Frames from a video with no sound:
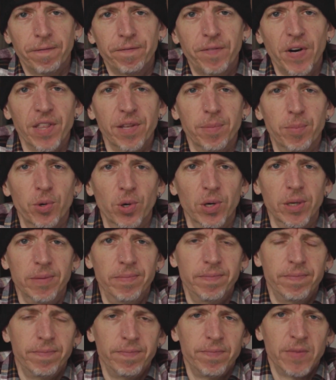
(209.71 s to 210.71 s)

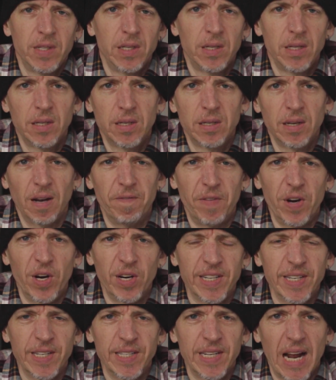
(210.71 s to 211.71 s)
Furthermore, I'm
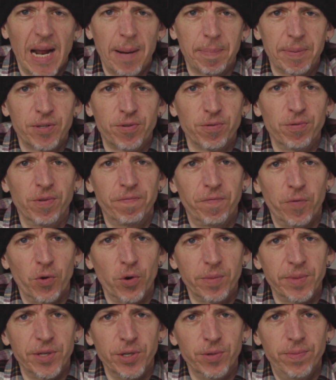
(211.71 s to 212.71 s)
very unhappy to
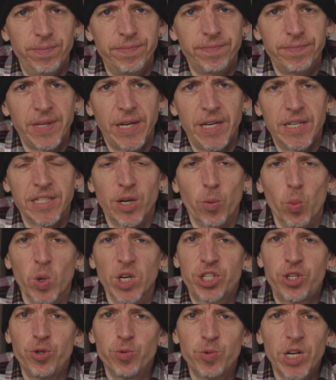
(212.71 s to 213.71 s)
inform you that
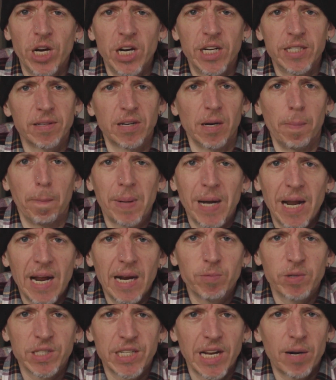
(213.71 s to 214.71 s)
once you've done
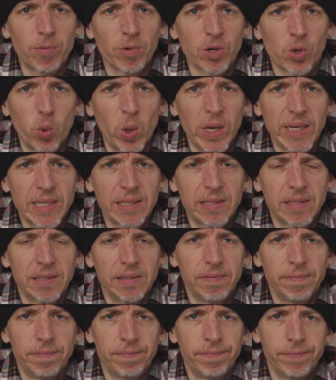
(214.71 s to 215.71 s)
complied with that request
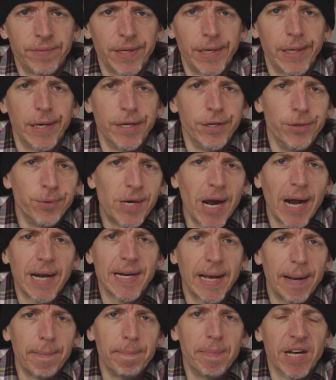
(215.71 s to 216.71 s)
and you got
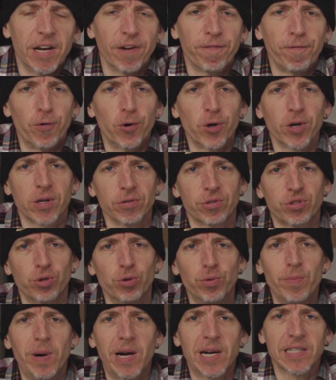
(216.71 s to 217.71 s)
that metaphorical
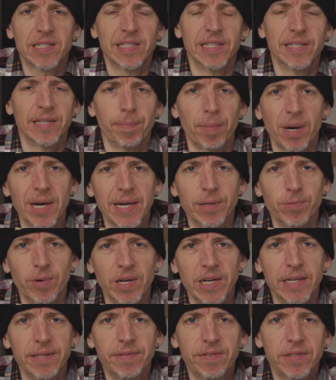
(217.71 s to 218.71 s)
toolbox in your brain
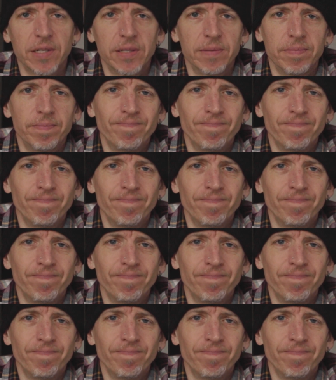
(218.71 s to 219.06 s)
waves,